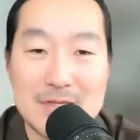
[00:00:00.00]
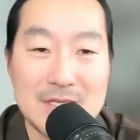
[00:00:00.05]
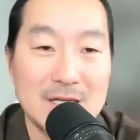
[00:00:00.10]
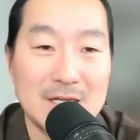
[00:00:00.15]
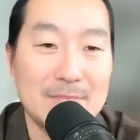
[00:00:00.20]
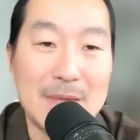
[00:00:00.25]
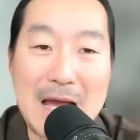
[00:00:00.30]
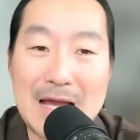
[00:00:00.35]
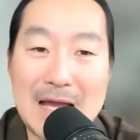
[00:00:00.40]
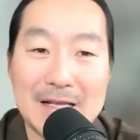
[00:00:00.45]
you
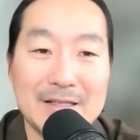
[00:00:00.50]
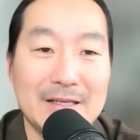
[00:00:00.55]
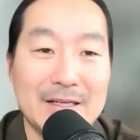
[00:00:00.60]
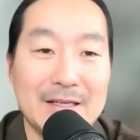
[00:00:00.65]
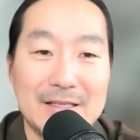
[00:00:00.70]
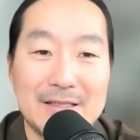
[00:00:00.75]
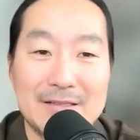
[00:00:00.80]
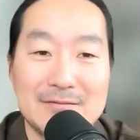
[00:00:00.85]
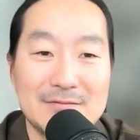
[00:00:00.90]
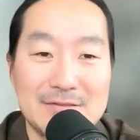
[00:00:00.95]
think back
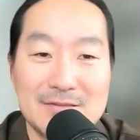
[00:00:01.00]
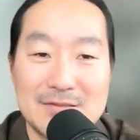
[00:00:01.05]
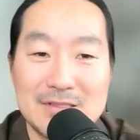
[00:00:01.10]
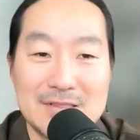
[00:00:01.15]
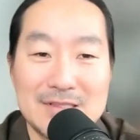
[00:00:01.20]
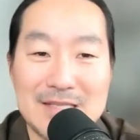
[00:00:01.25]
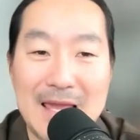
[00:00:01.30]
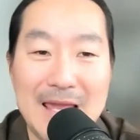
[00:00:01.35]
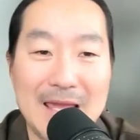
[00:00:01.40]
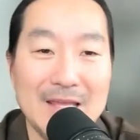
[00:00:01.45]
like
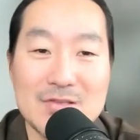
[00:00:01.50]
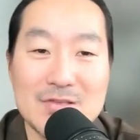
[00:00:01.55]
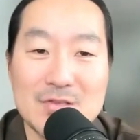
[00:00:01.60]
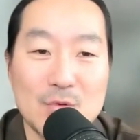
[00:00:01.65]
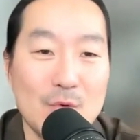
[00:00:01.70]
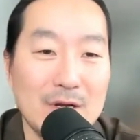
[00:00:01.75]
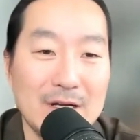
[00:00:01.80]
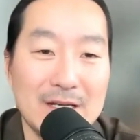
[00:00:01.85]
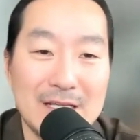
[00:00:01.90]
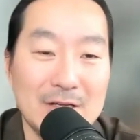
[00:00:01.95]
10,
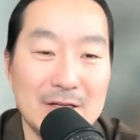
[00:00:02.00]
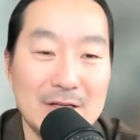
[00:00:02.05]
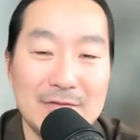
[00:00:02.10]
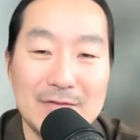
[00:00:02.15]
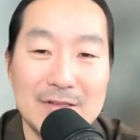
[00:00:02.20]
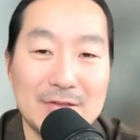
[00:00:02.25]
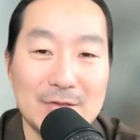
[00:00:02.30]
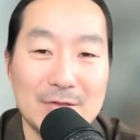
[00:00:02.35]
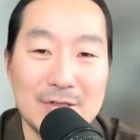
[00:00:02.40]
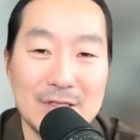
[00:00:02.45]
20, or
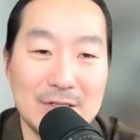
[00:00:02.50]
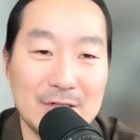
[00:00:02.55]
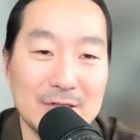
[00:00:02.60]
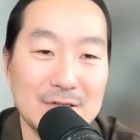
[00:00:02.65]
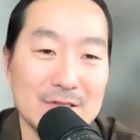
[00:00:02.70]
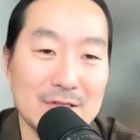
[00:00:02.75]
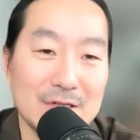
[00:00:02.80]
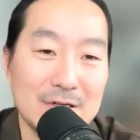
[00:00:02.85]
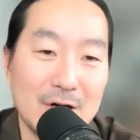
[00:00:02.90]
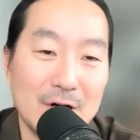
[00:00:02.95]
even 30
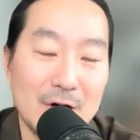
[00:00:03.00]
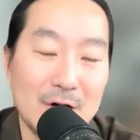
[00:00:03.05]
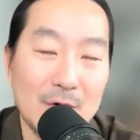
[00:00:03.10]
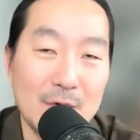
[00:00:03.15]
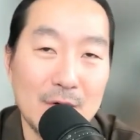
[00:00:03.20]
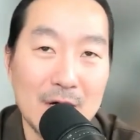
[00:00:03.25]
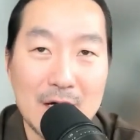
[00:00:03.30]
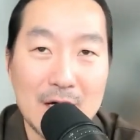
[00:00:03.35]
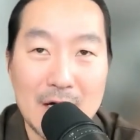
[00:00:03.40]
years ago,